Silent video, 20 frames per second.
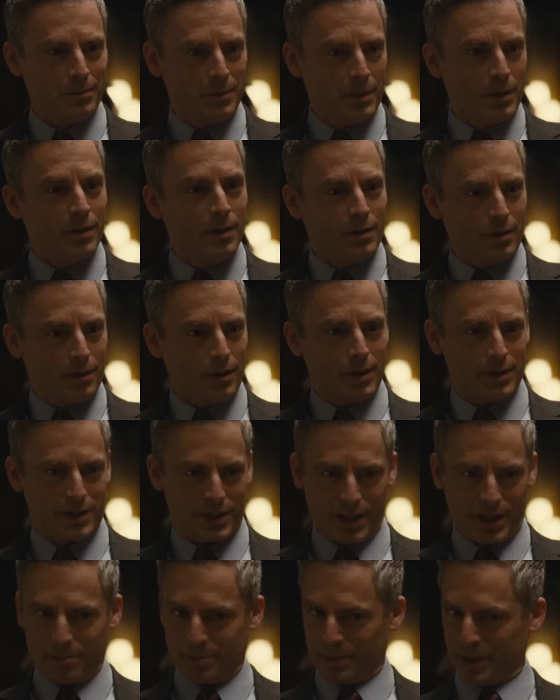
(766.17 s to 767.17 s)
right-wing
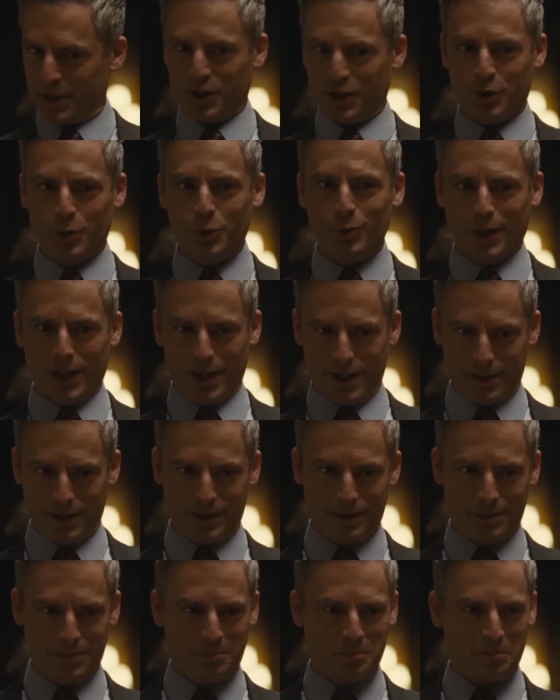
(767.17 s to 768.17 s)
presidential candidate
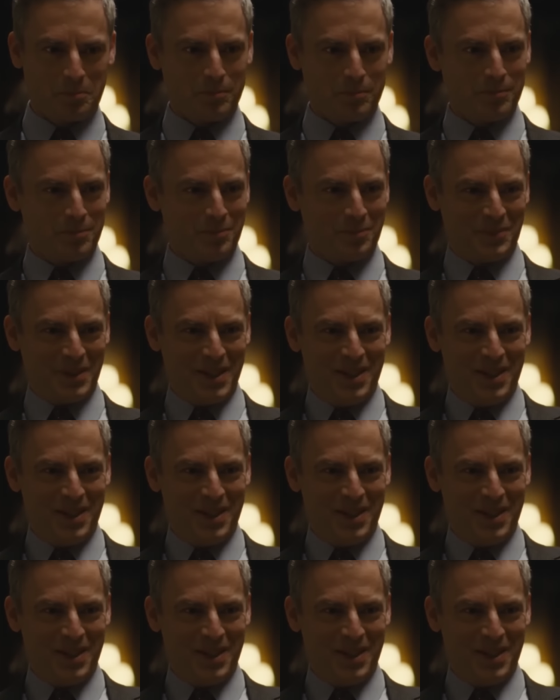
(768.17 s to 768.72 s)
Jared Mencken.